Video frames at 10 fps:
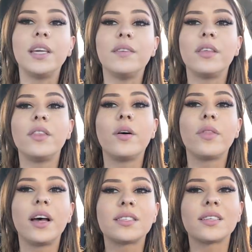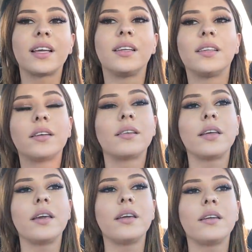even though that's like
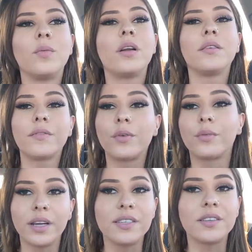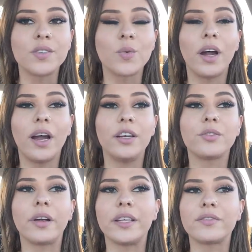literally one of the reasons why I
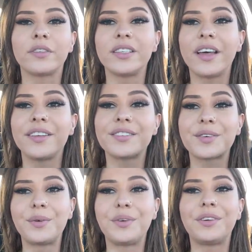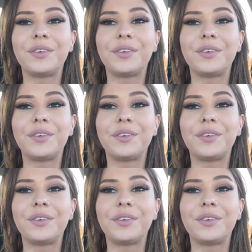transferred to that school.